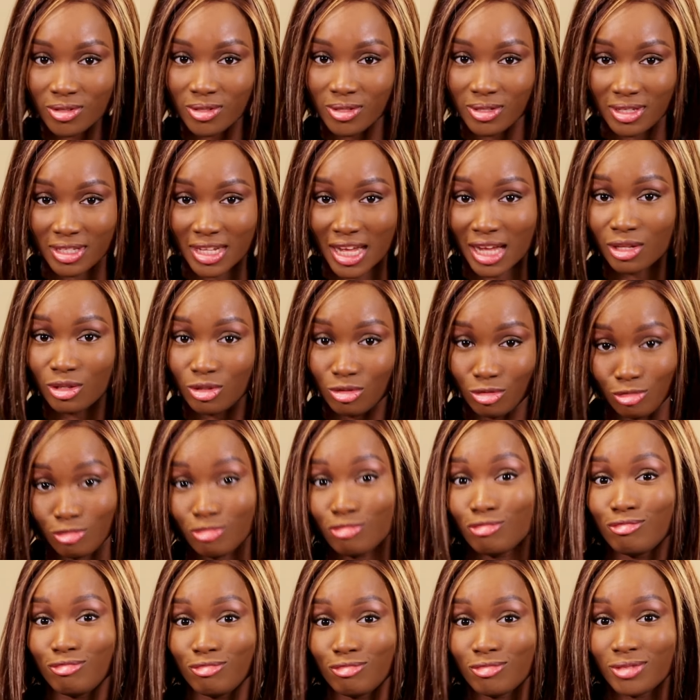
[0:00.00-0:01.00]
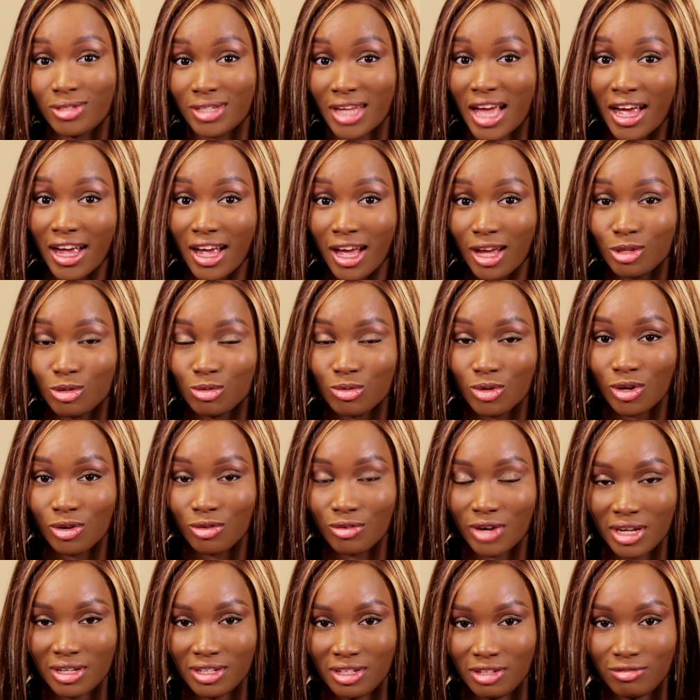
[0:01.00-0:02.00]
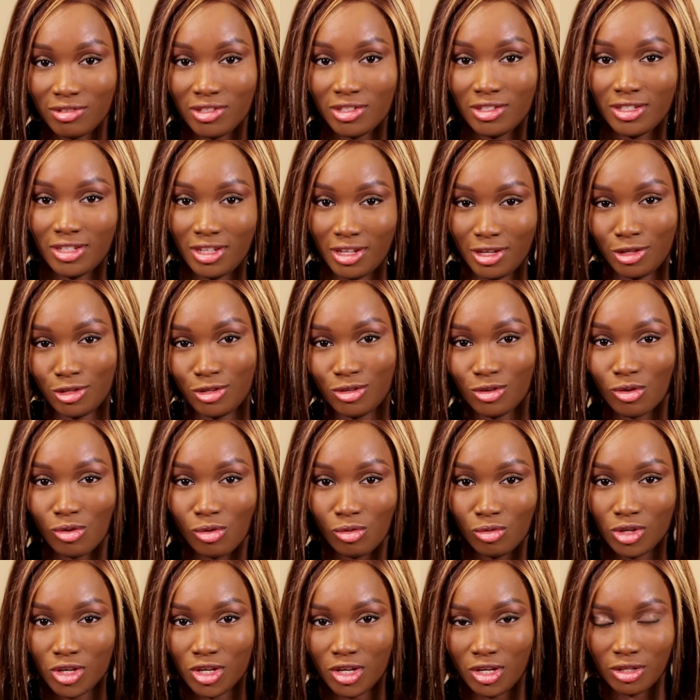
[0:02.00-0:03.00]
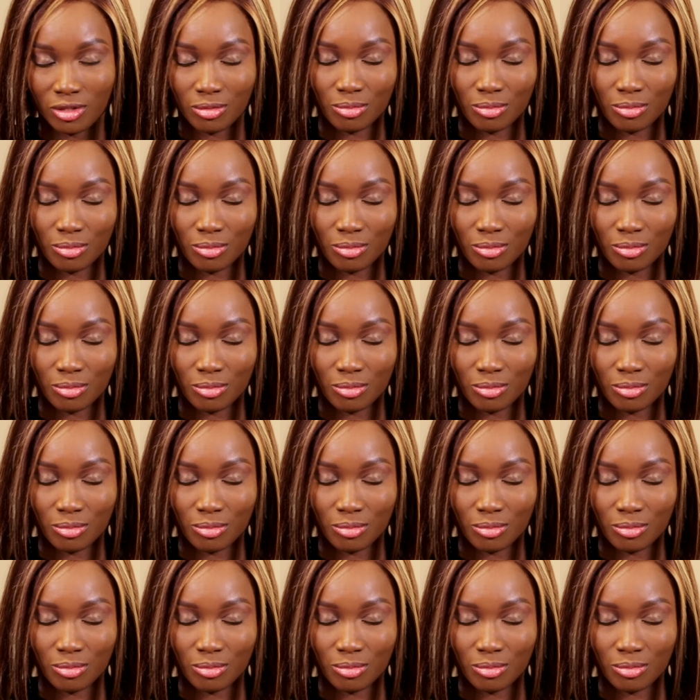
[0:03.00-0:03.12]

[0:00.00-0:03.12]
start to sag as well, right? The skin is not holding